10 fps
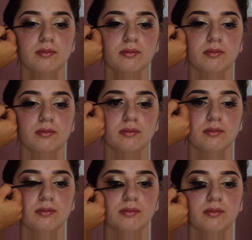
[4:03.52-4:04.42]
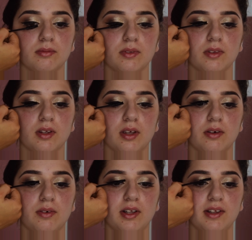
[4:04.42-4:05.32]
Now that that's done, I'm just putting
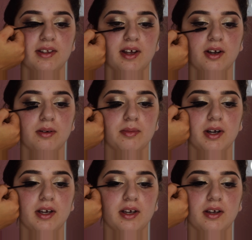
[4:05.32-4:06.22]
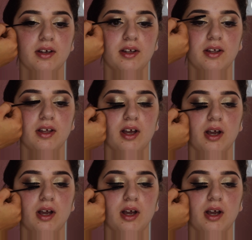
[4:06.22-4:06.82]
some mascara on her lashes.